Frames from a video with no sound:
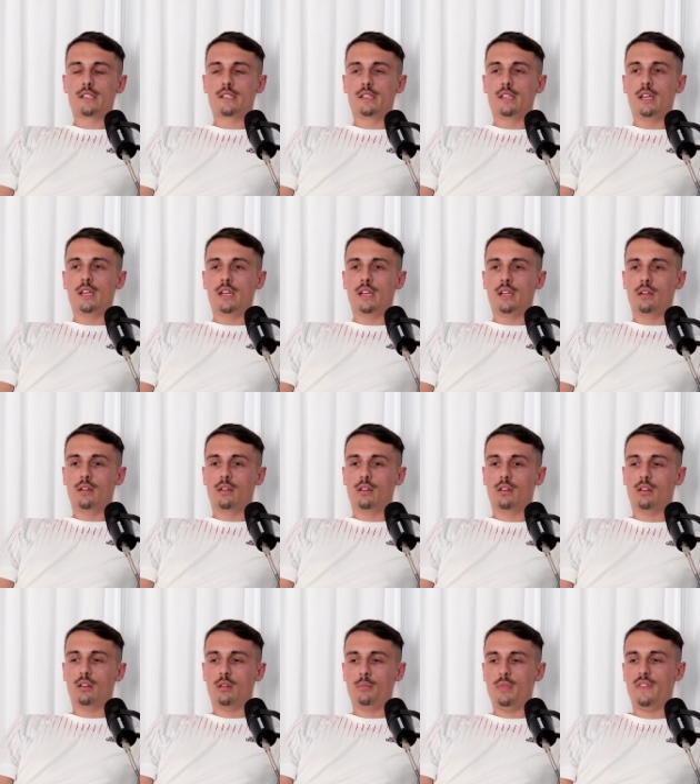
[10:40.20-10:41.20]
thing,
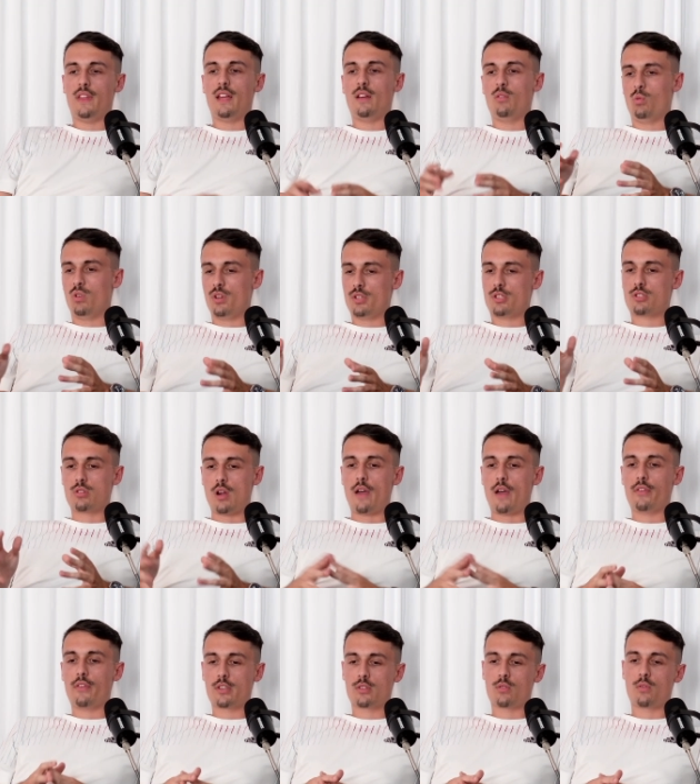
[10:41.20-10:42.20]
I mean, once
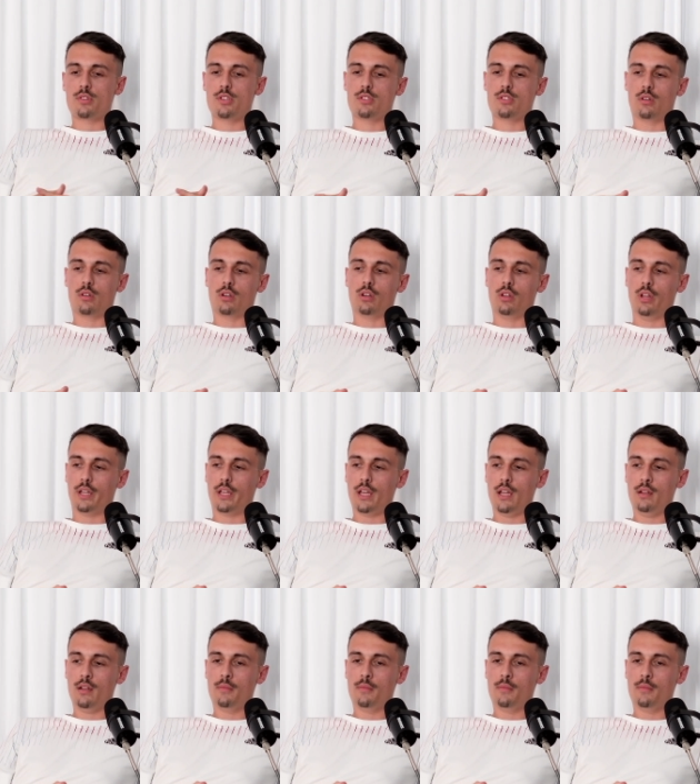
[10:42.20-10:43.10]
traffic sources are clicking,